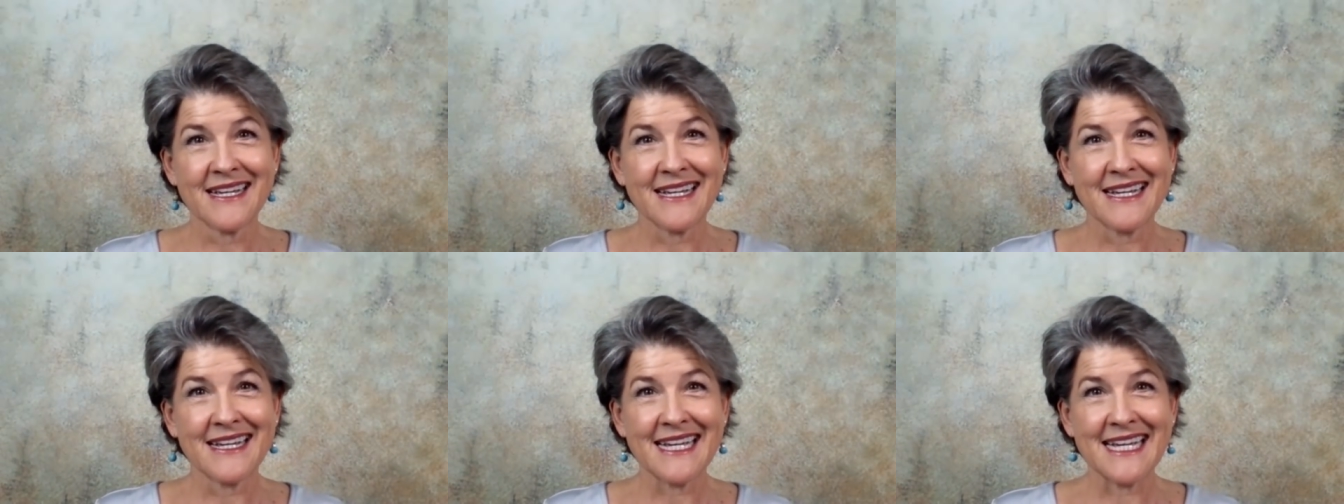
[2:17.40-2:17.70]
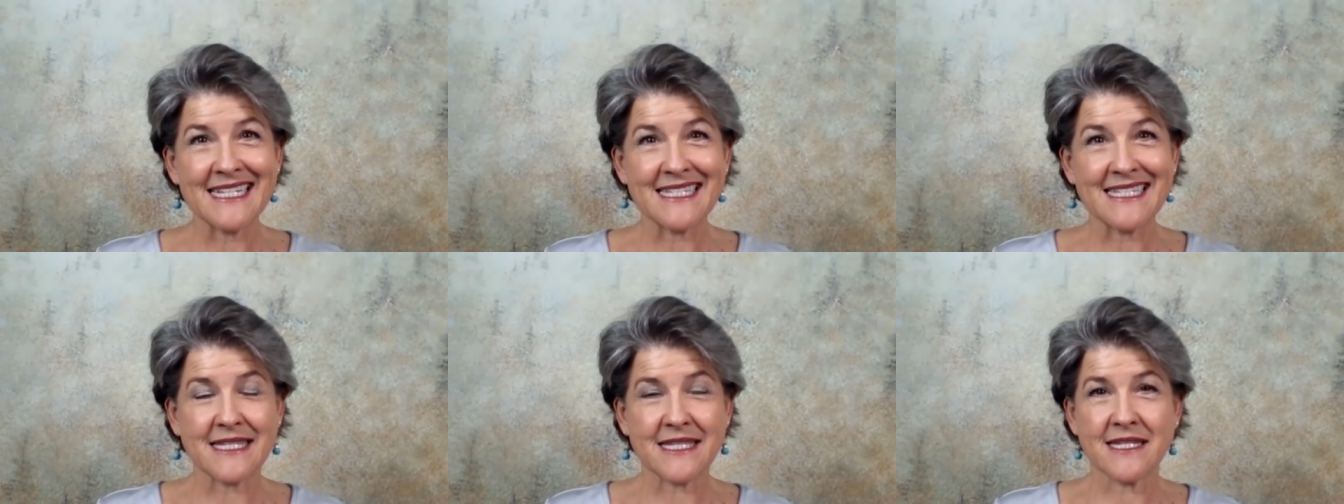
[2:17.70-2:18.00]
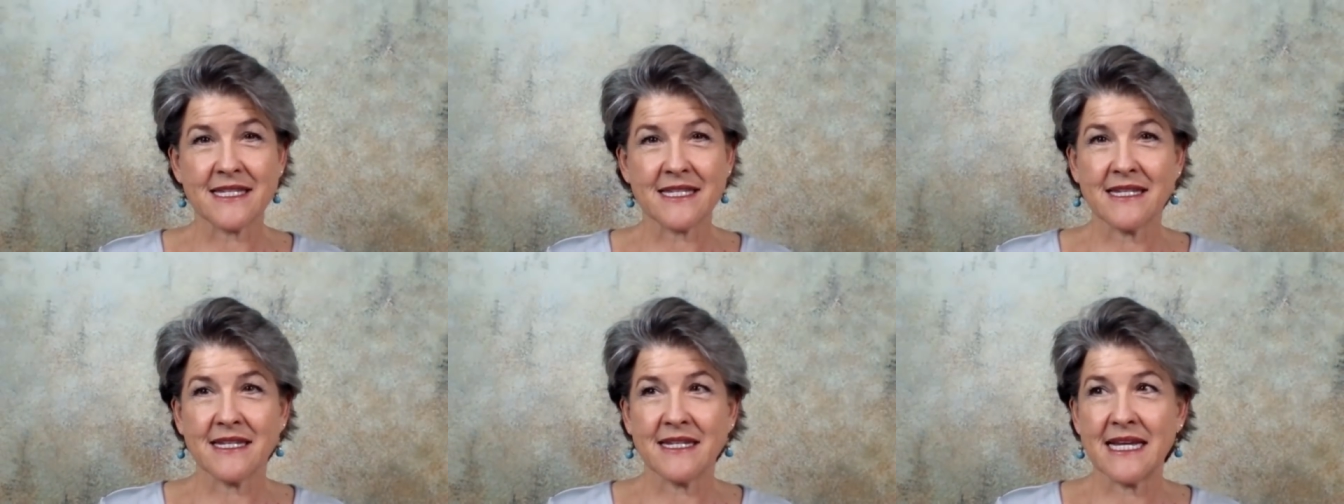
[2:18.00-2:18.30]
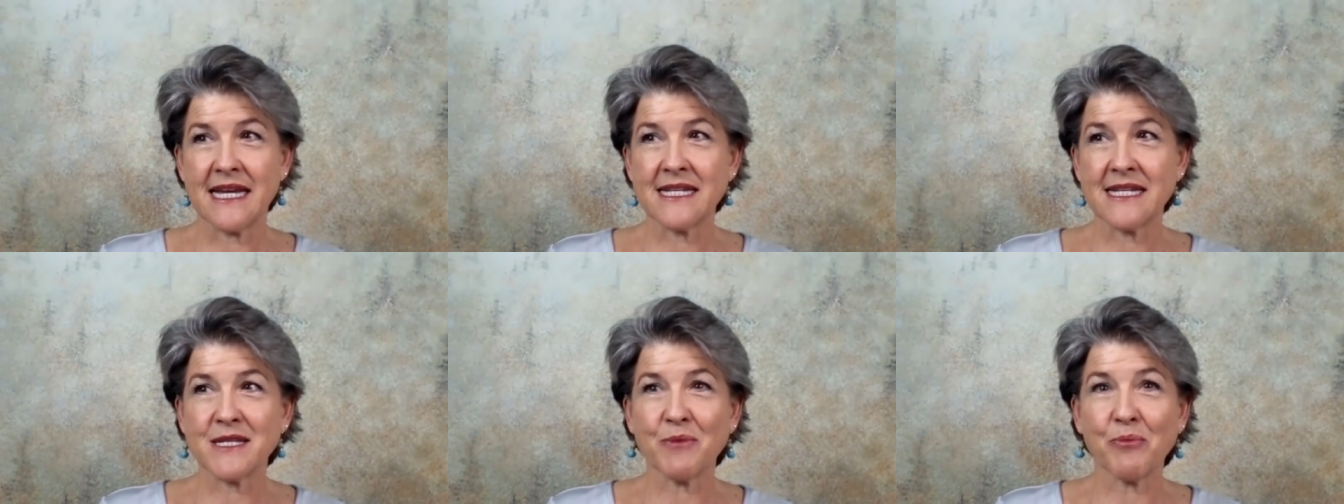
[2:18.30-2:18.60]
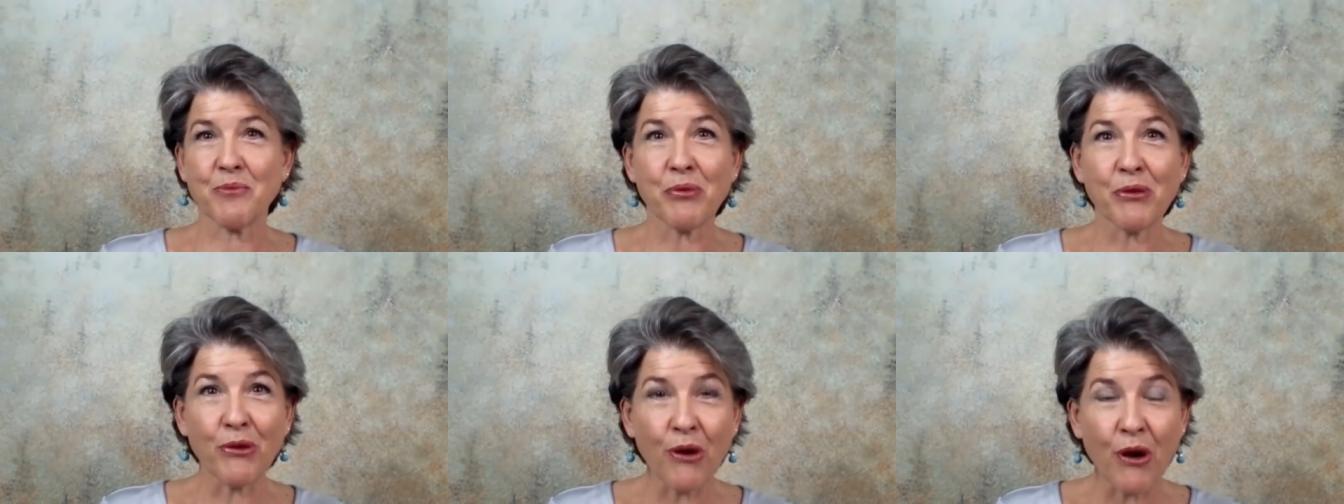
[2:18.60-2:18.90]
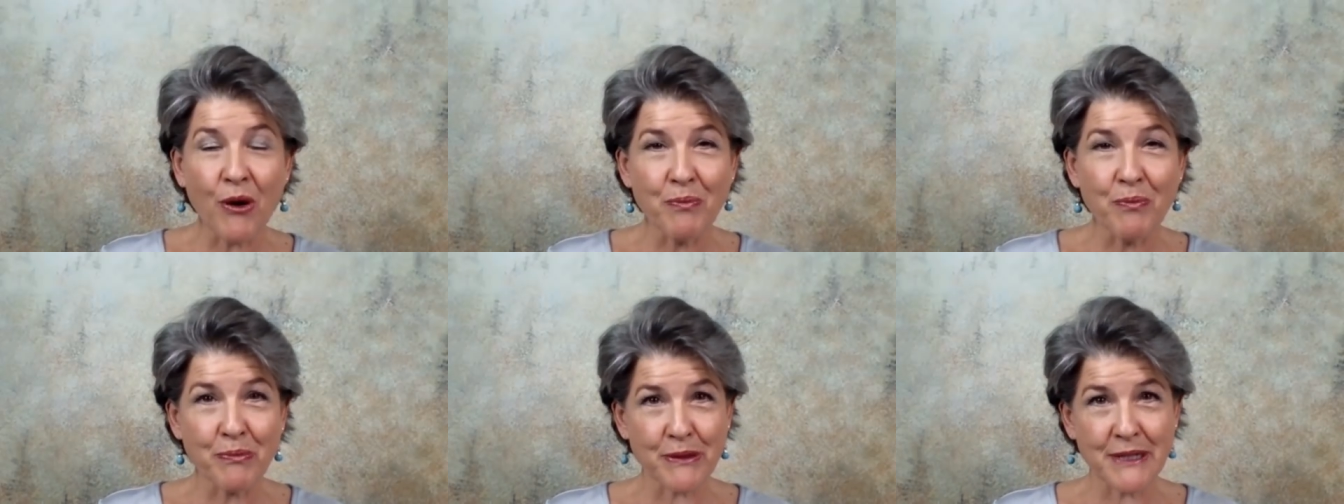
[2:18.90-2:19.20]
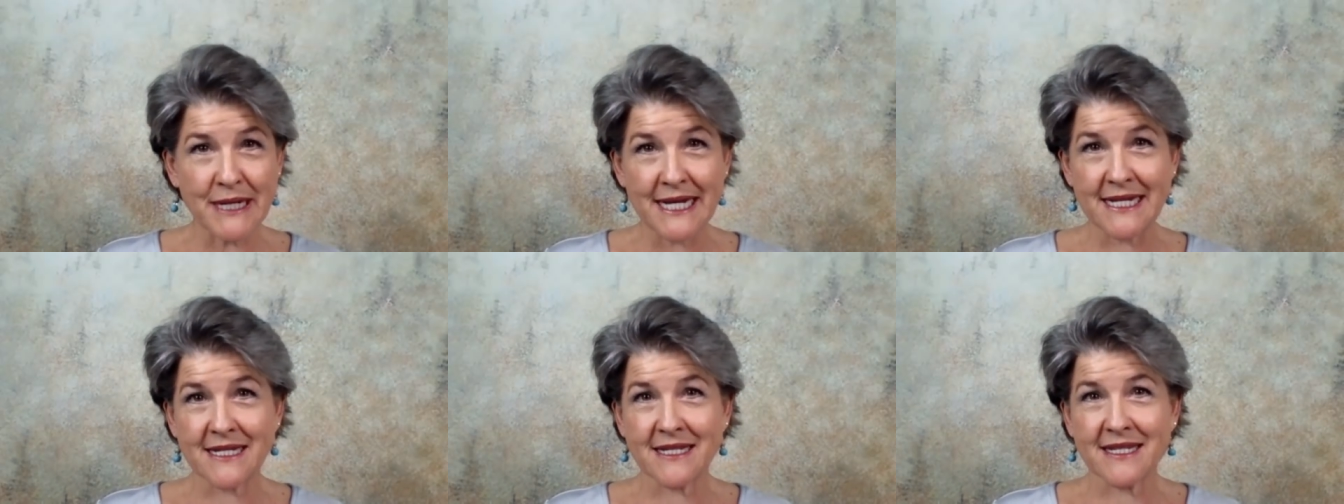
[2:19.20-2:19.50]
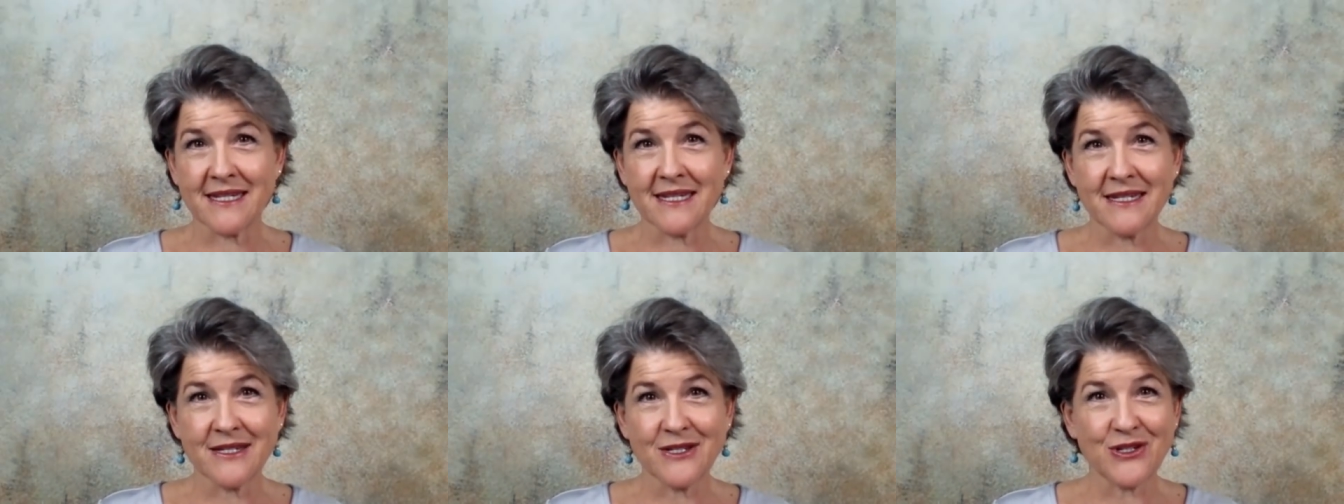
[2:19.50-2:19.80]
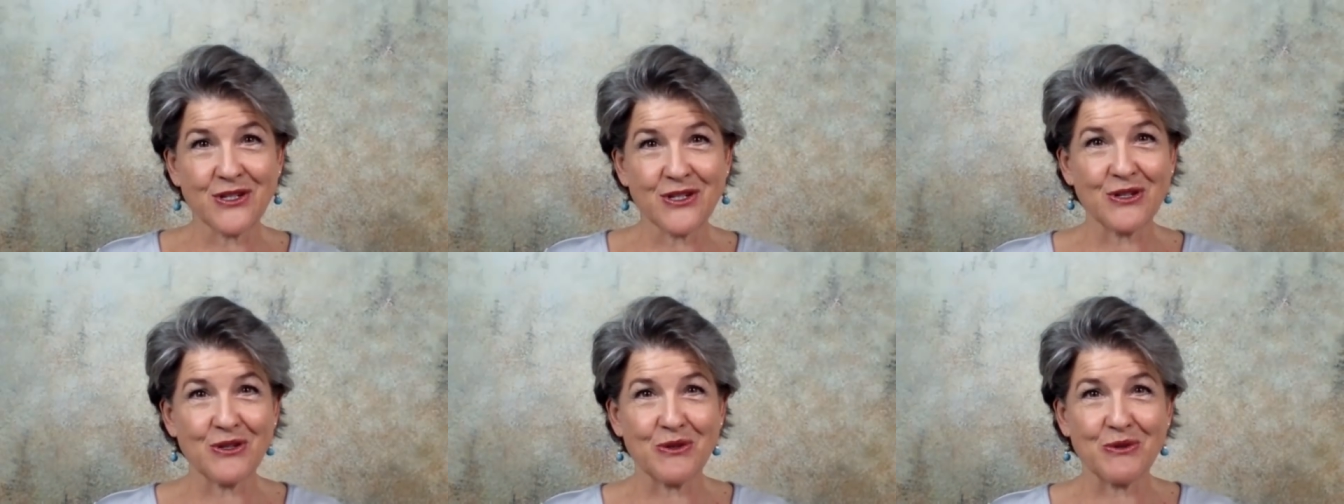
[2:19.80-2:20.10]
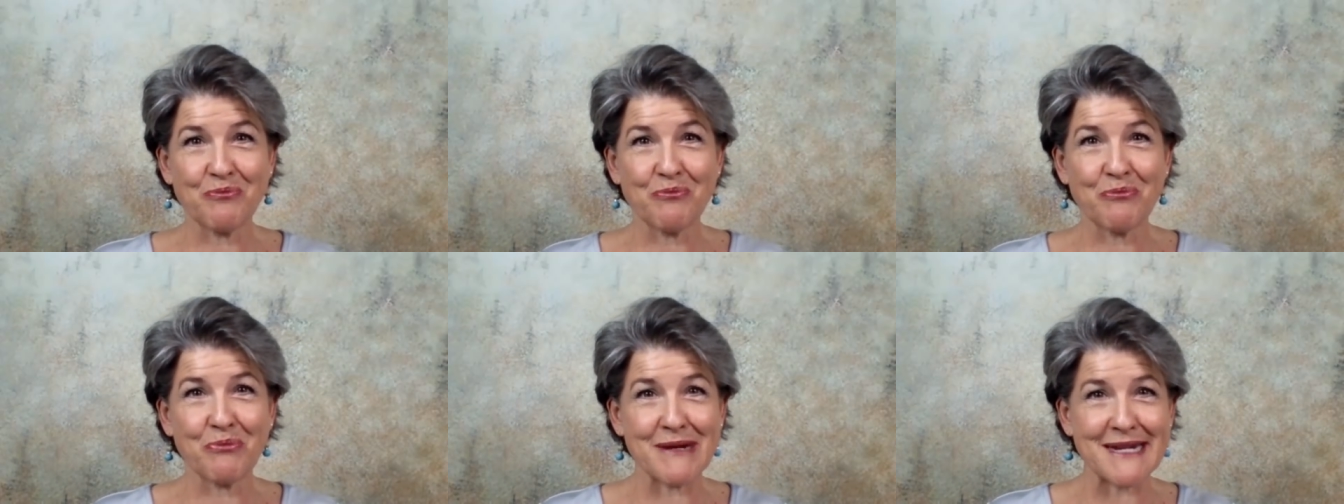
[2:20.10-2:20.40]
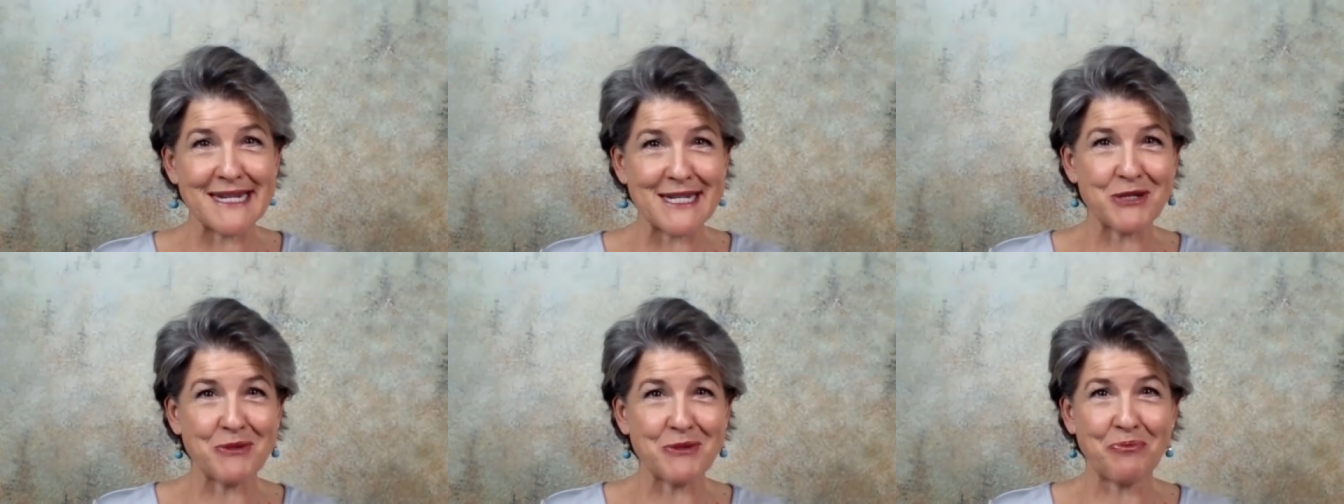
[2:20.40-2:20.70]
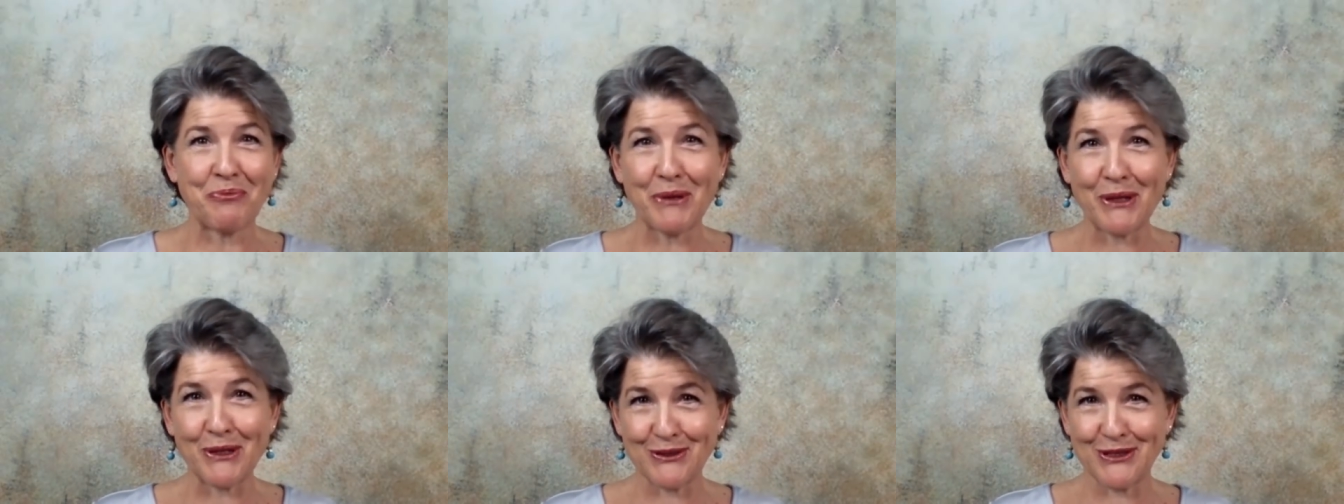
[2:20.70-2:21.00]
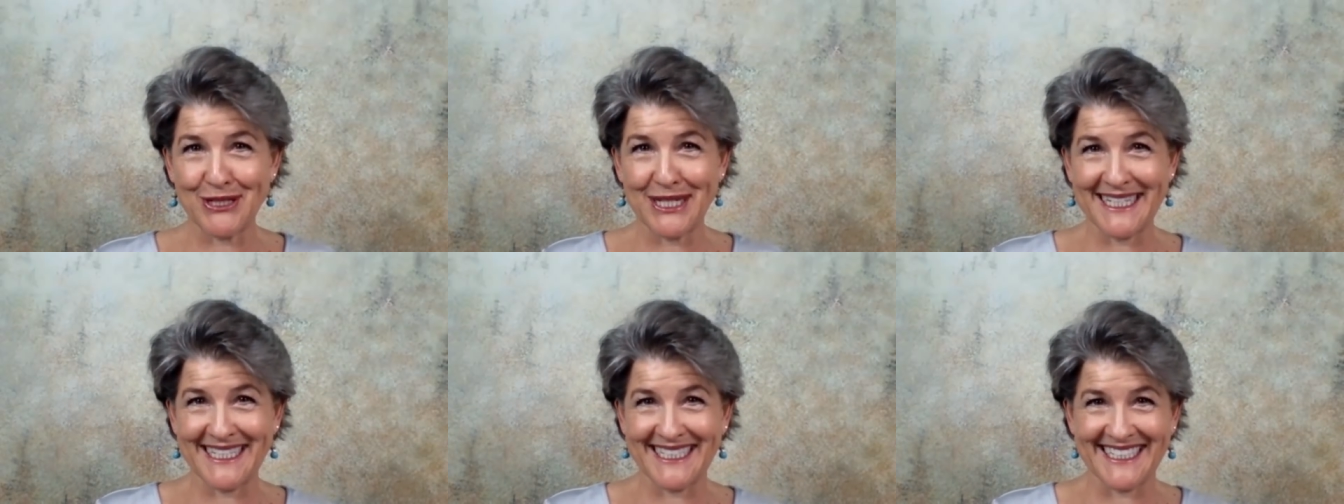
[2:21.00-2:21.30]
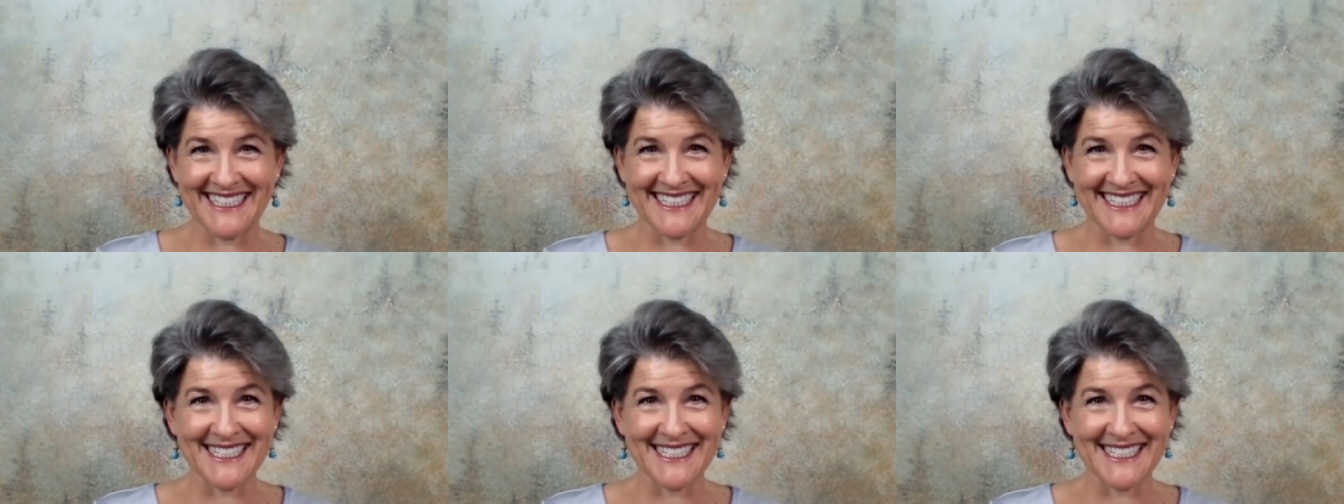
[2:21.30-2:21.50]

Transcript: It's it's appropriate to bridge building.